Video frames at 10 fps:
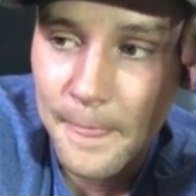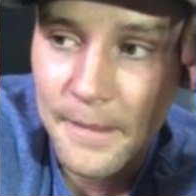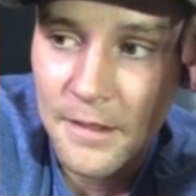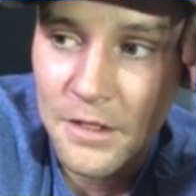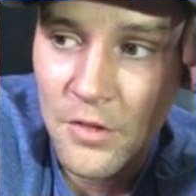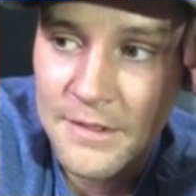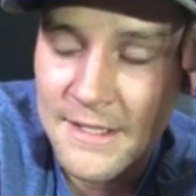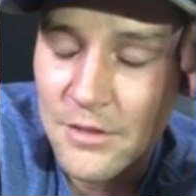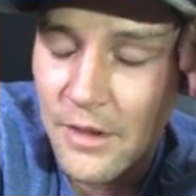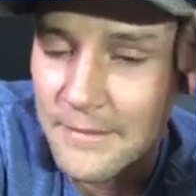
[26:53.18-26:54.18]
the
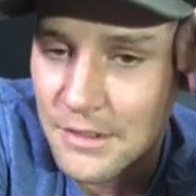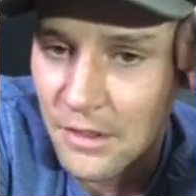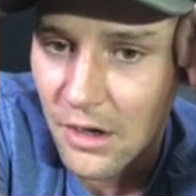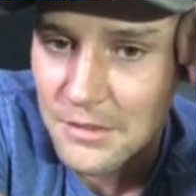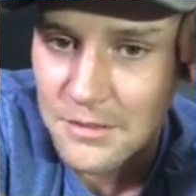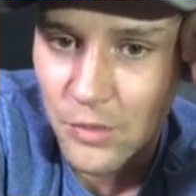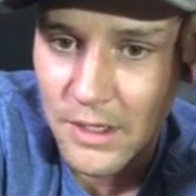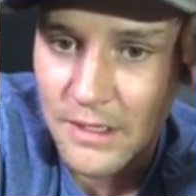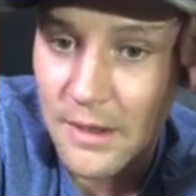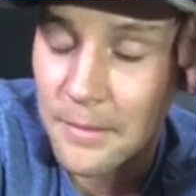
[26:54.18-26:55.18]
10 grams of carbs is more like
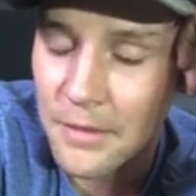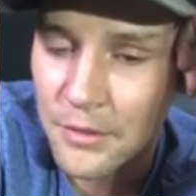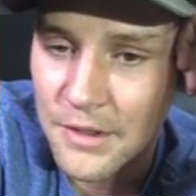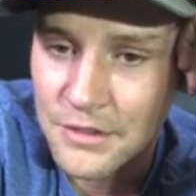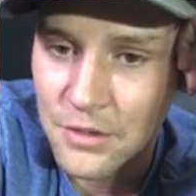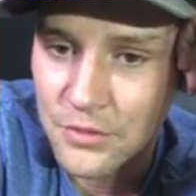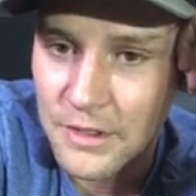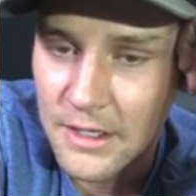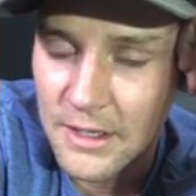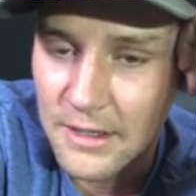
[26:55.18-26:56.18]
an upper threshold
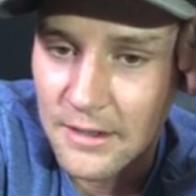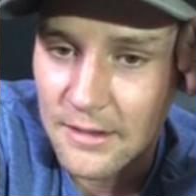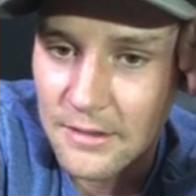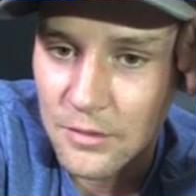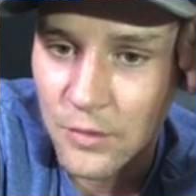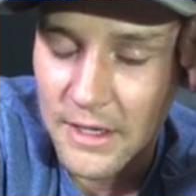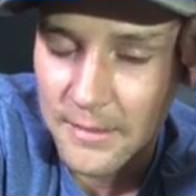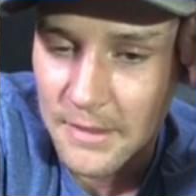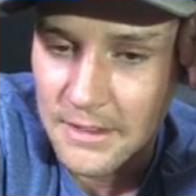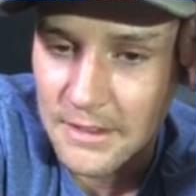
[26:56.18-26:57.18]
than a
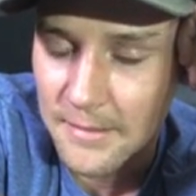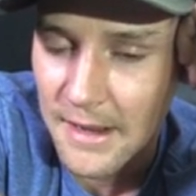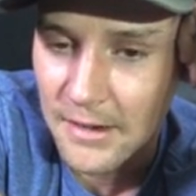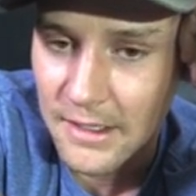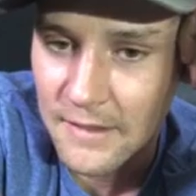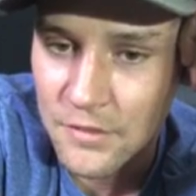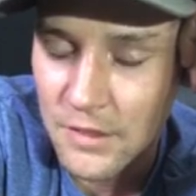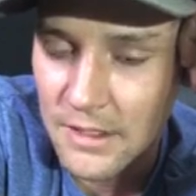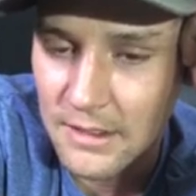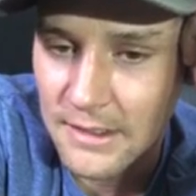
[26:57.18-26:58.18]
recommended amount. Like if you
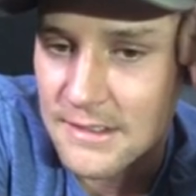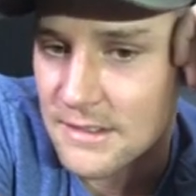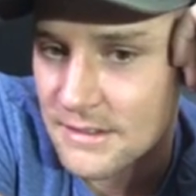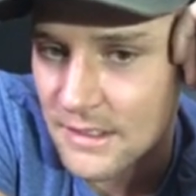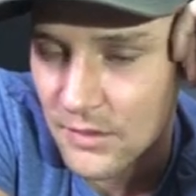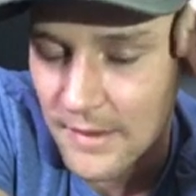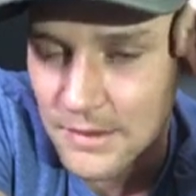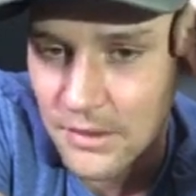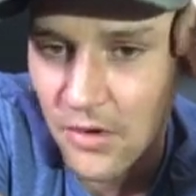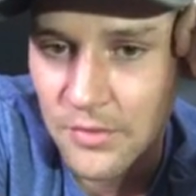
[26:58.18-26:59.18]
get less than 10 grams
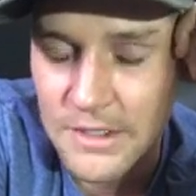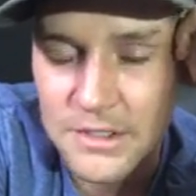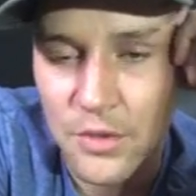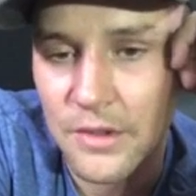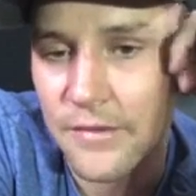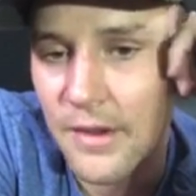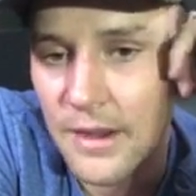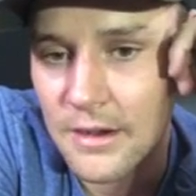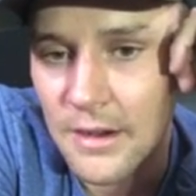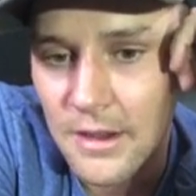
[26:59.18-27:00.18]
of carbs, that's totally
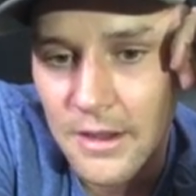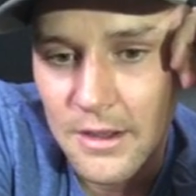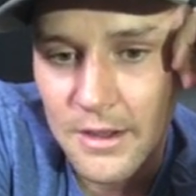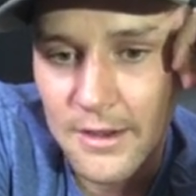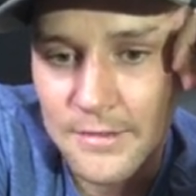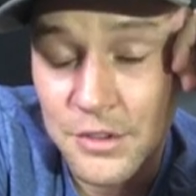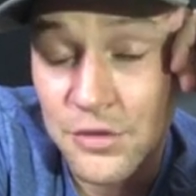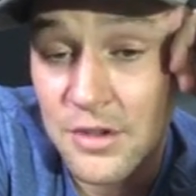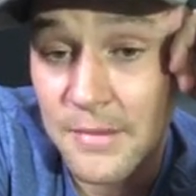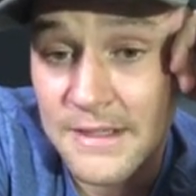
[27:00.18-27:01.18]
fine. So you
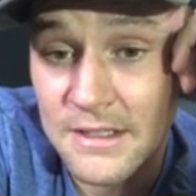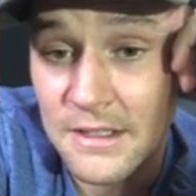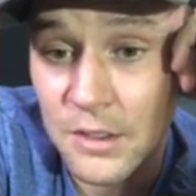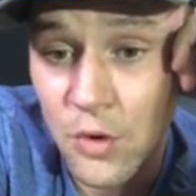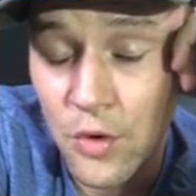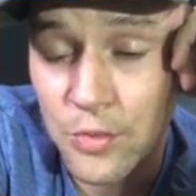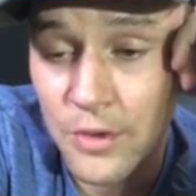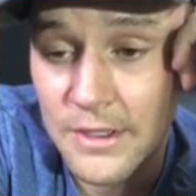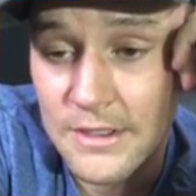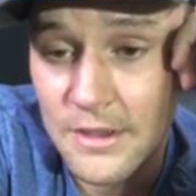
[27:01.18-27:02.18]
could basically
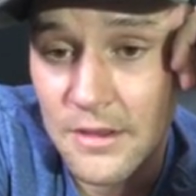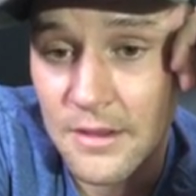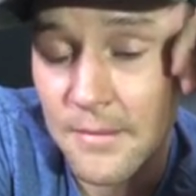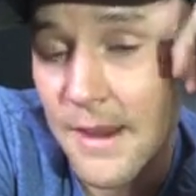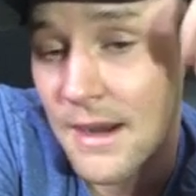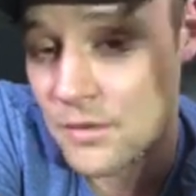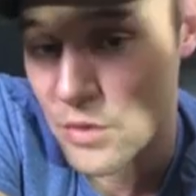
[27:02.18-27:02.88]
incorporate the macro